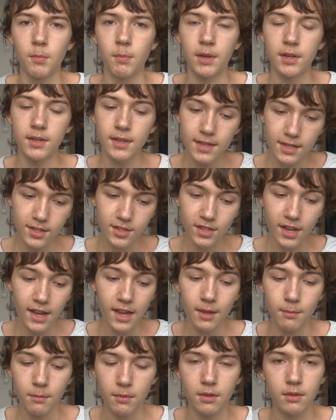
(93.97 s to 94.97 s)
But this
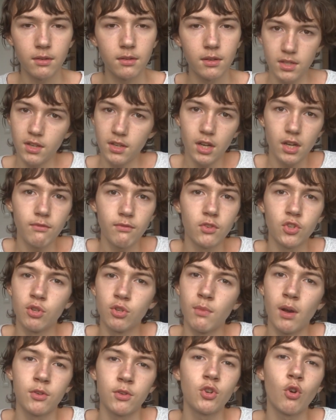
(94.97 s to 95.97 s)
time, it's not even
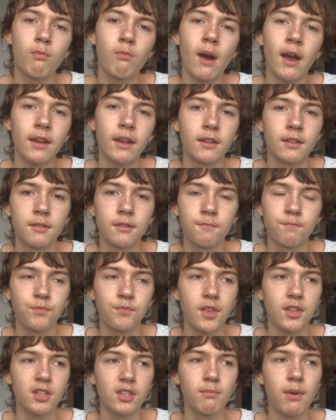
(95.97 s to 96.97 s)
about Joe Biden.
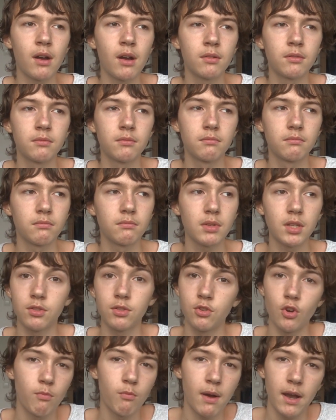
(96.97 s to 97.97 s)
It's about,
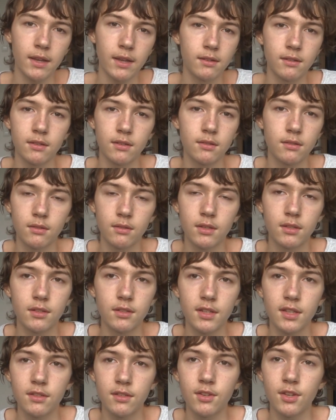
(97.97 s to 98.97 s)
because Joe Biden, as you can
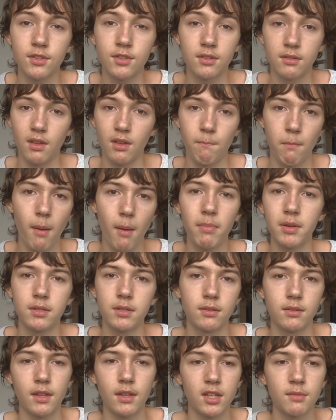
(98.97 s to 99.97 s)
see, is just a
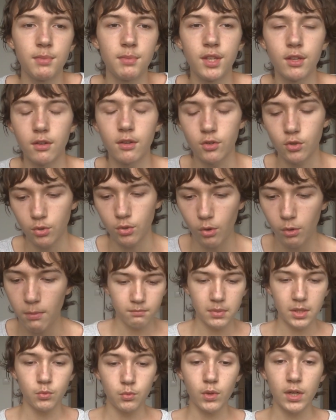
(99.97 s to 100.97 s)
puppet that is being controlled.
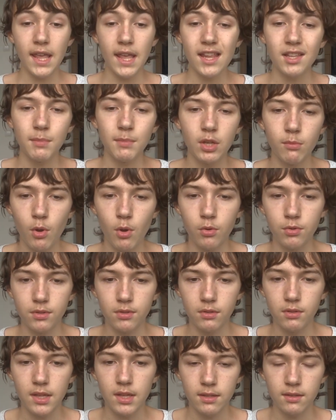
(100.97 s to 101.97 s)
But what gets me the
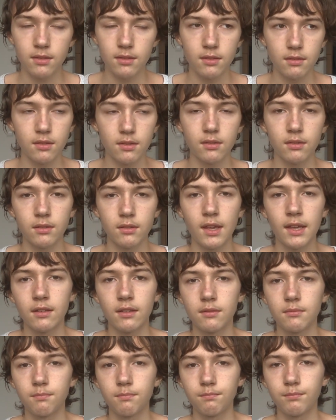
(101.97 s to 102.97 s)
most is that
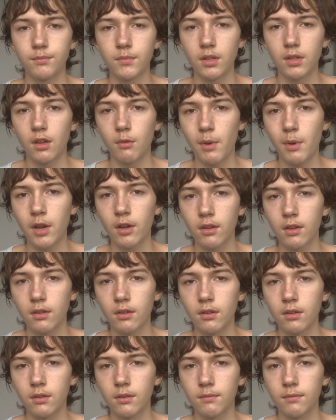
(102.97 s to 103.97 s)

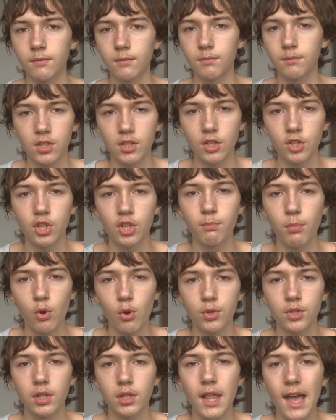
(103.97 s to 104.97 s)
America, the
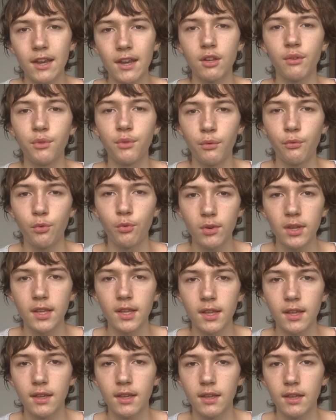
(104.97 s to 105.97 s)
supposed land of the
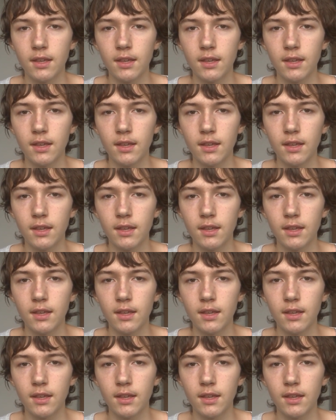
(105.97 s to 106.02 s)
free,